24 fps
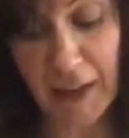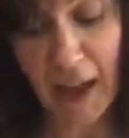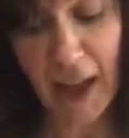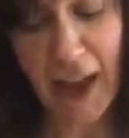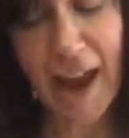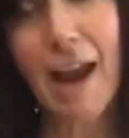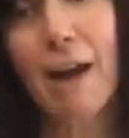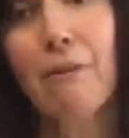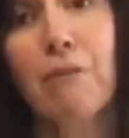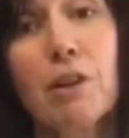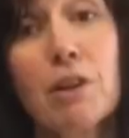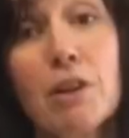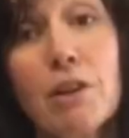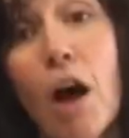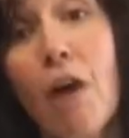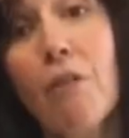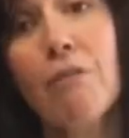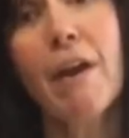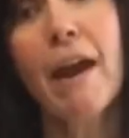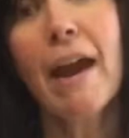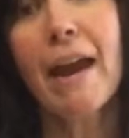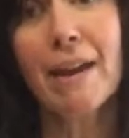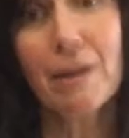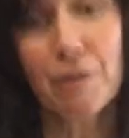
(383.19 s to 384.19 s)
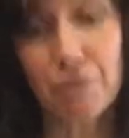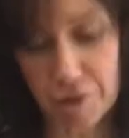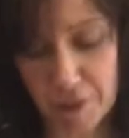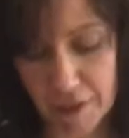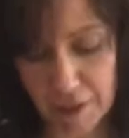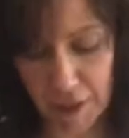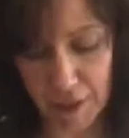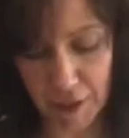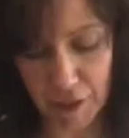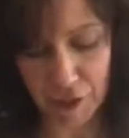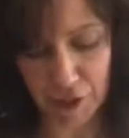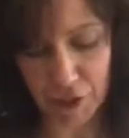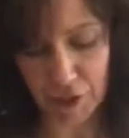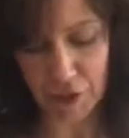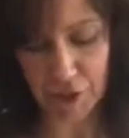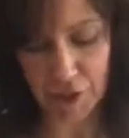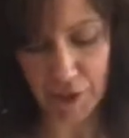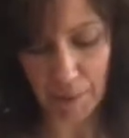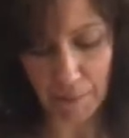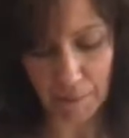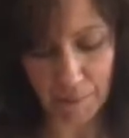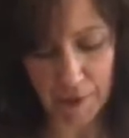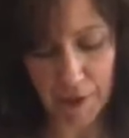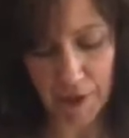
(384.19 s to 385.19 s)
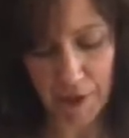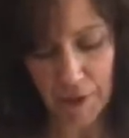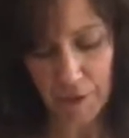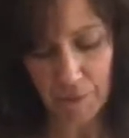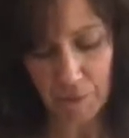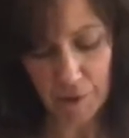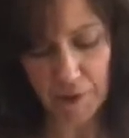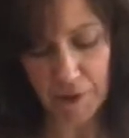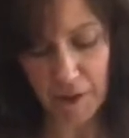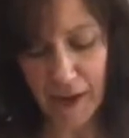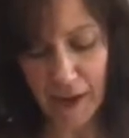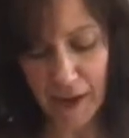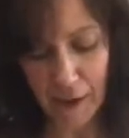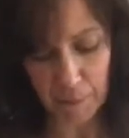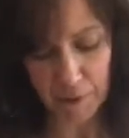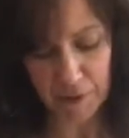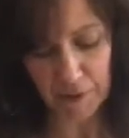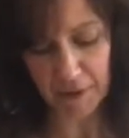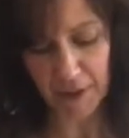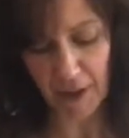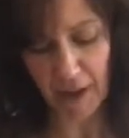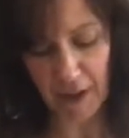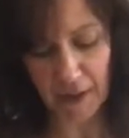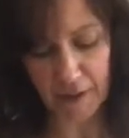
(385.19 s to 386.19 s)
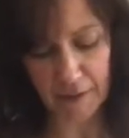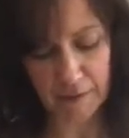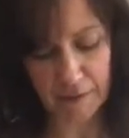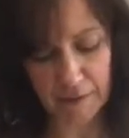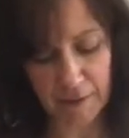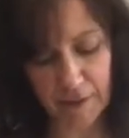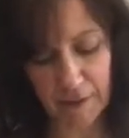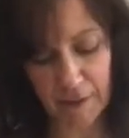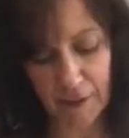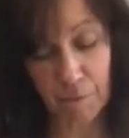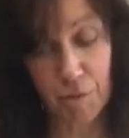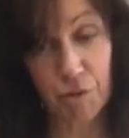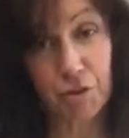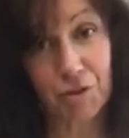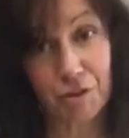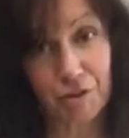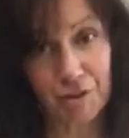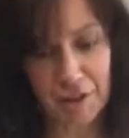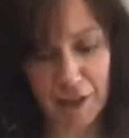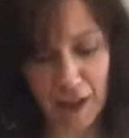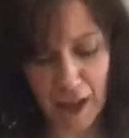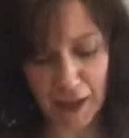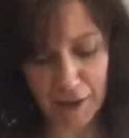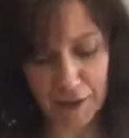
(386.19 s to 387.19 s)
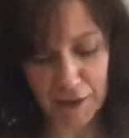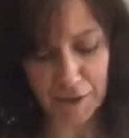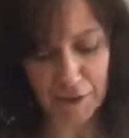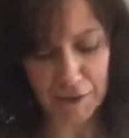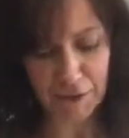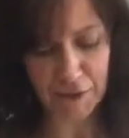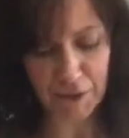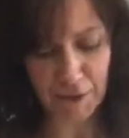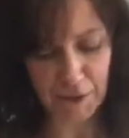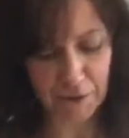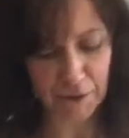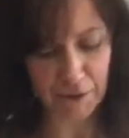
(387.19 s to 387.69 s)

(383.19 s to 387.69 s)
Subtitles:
I have a love-hate relationship with Amazon. I'm sure a lot of you do.